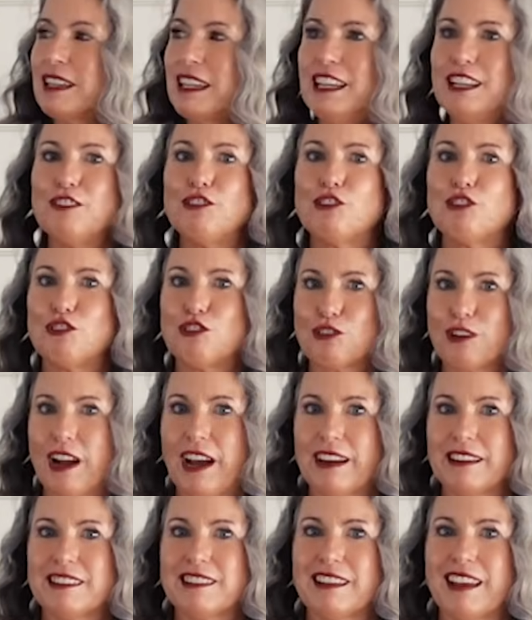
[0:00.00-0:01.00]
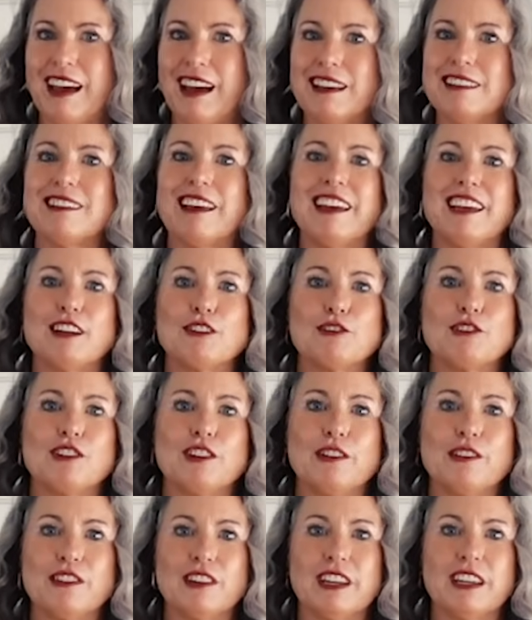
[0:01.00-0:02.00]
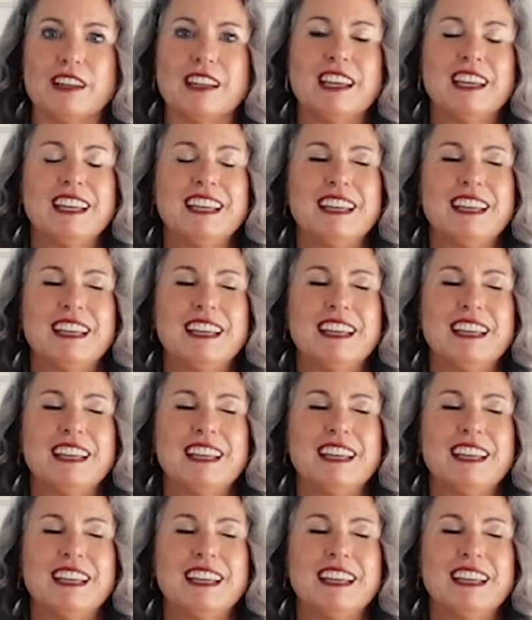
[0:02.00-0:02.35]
each dress as I introduce it.